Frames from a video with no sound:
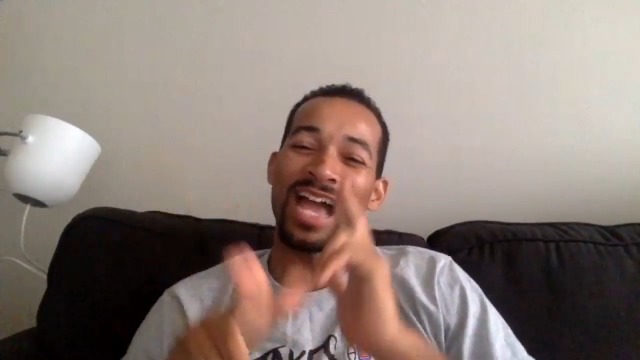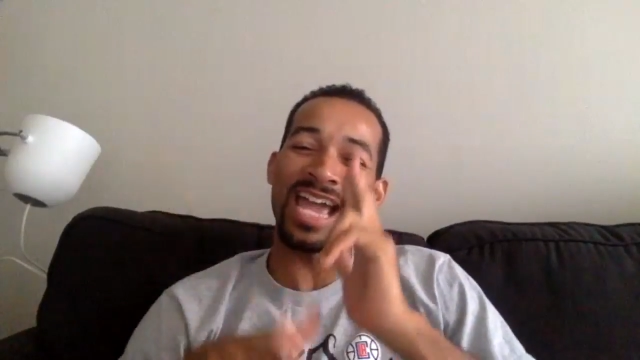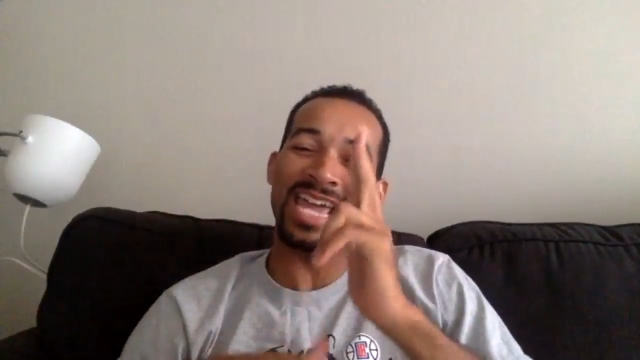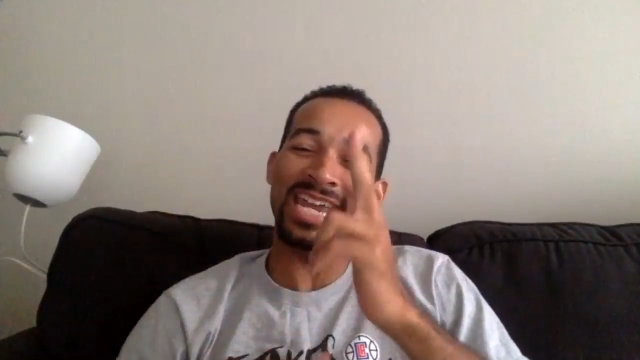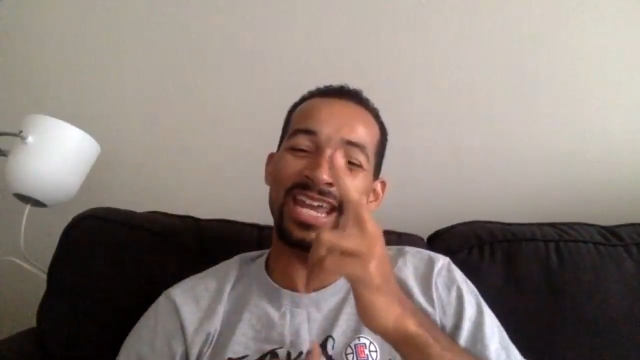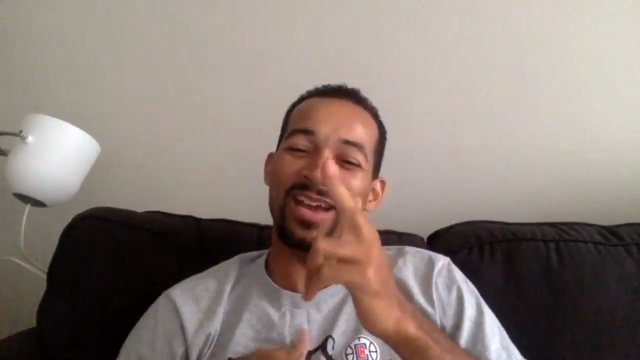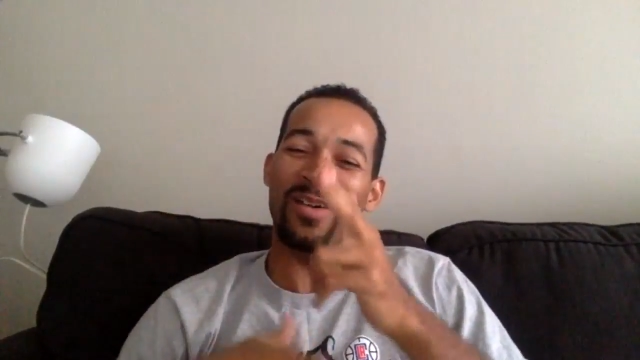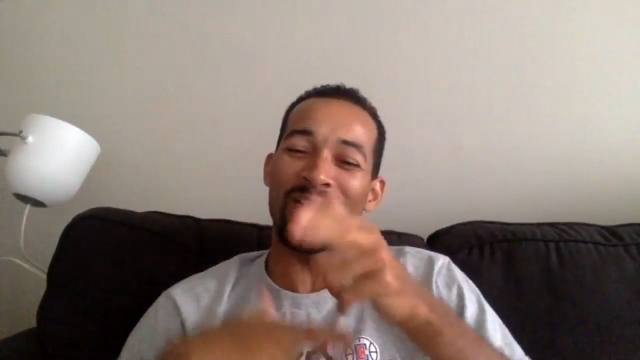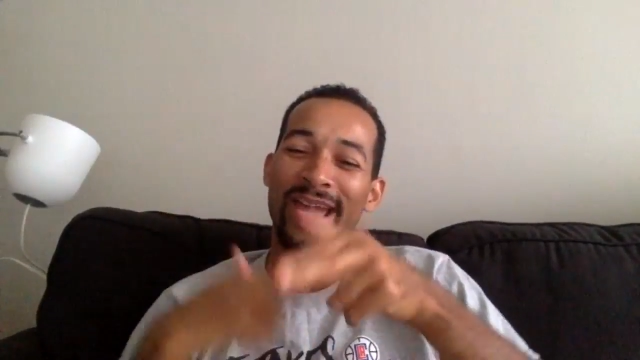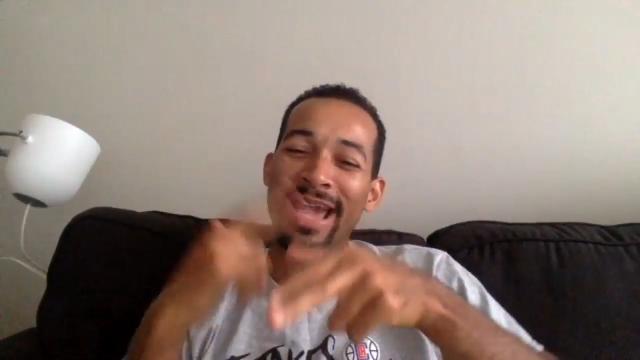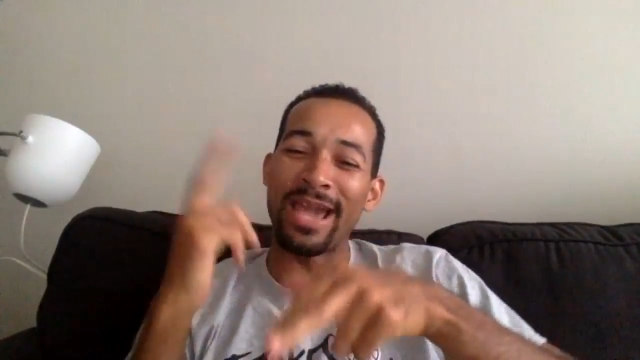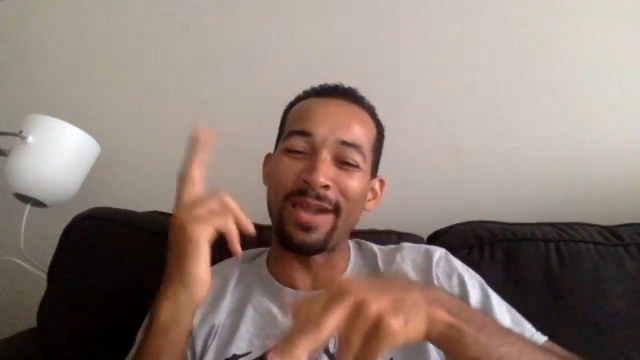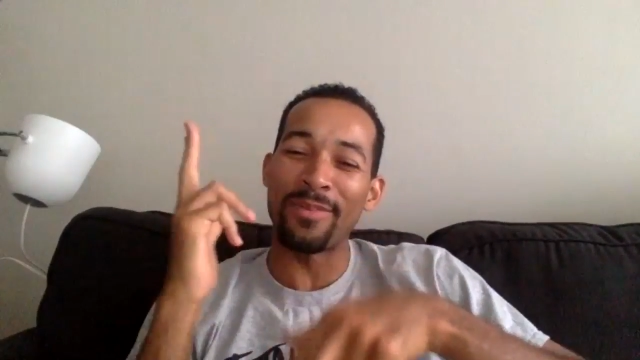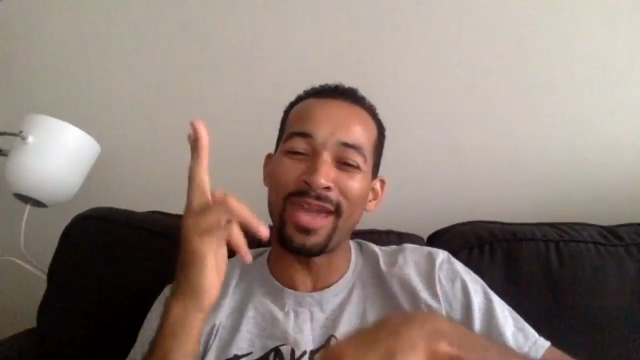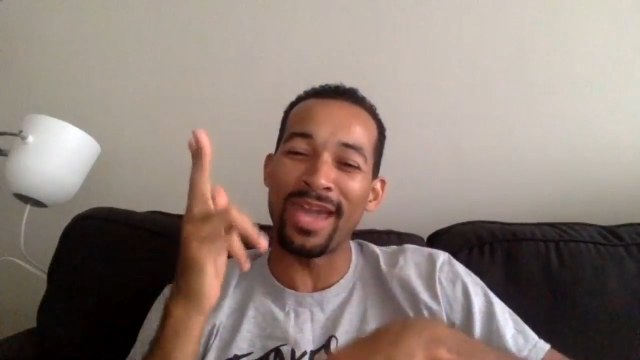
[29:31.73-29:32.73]

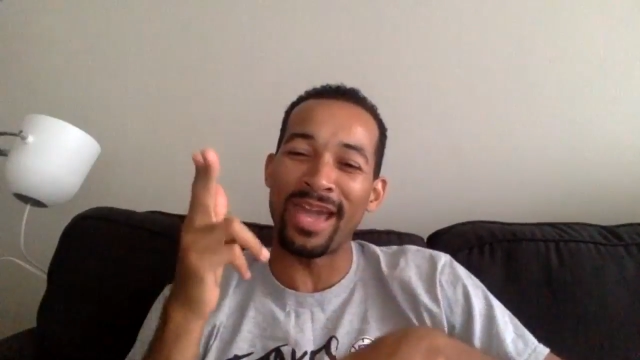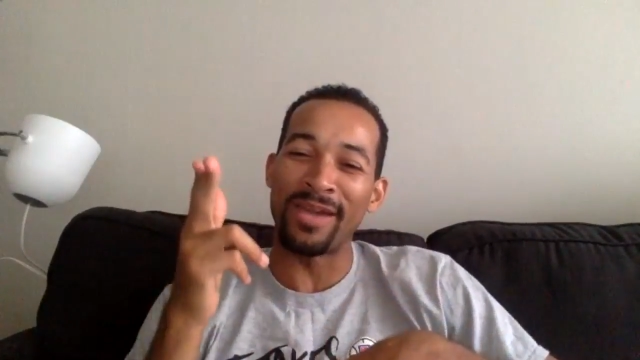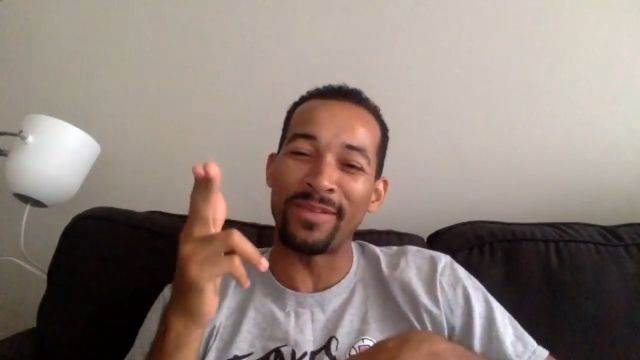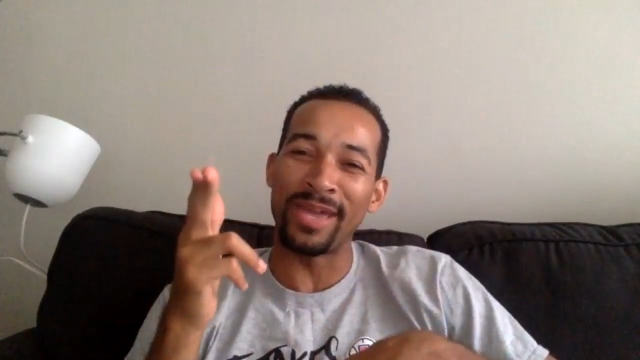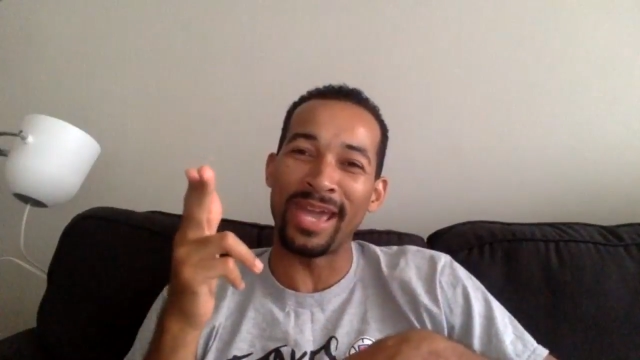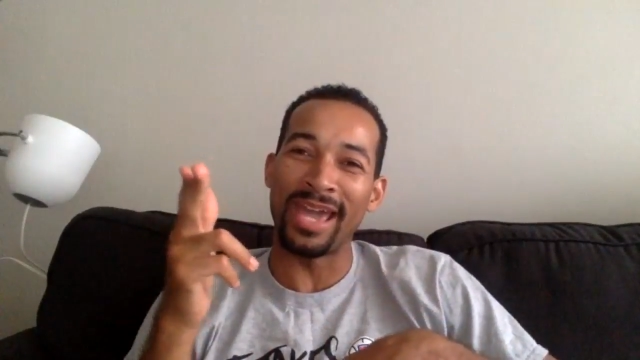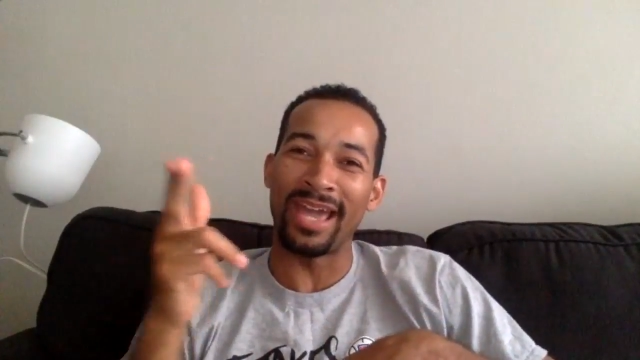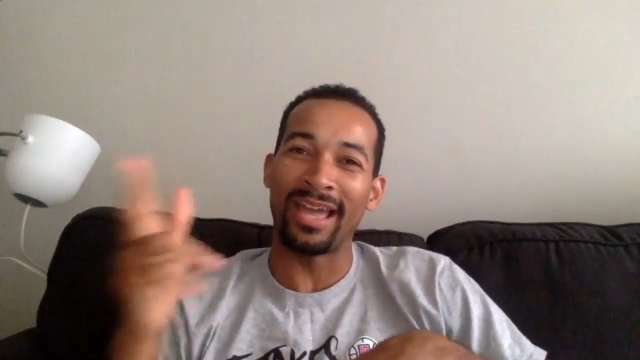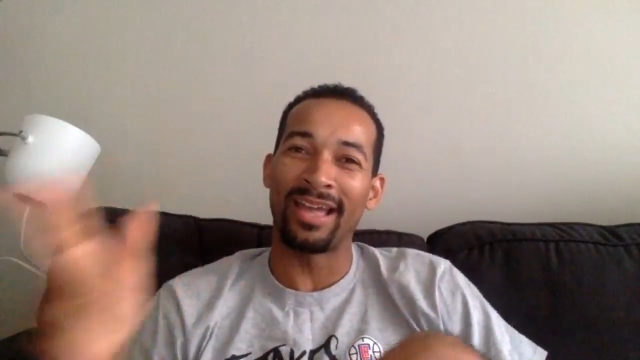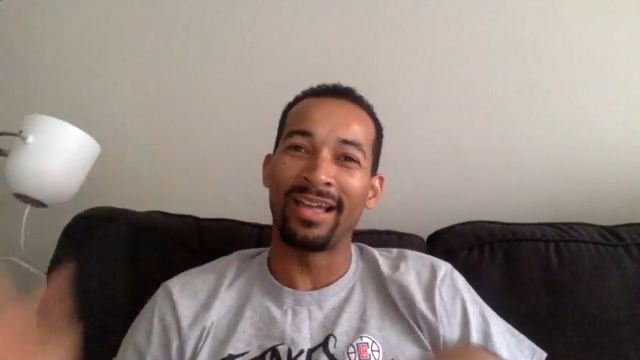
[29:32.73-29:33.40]
anywhere, baby.